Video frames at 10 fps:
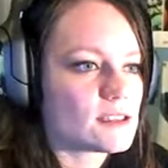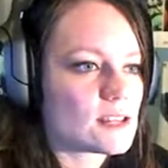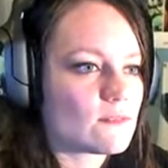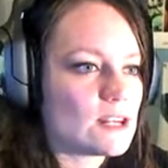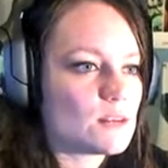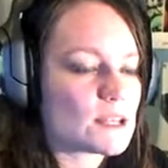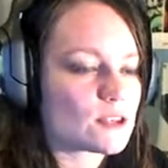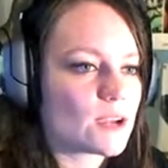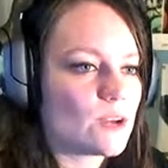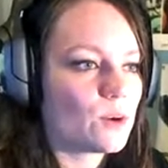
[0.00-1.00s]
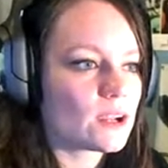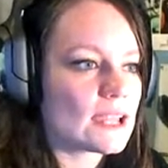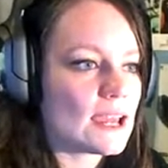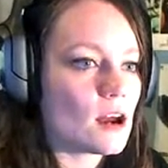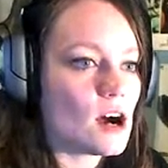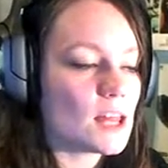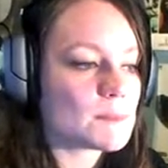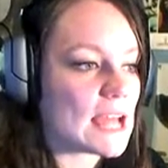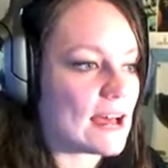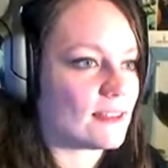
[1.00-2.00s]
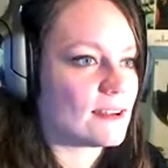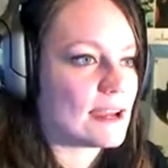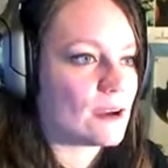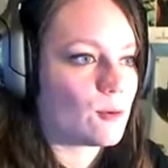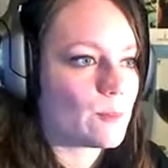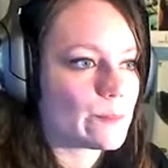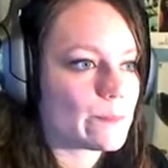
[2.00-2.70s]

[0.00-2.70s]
Don't need to make the crane work again. All up to Alan now.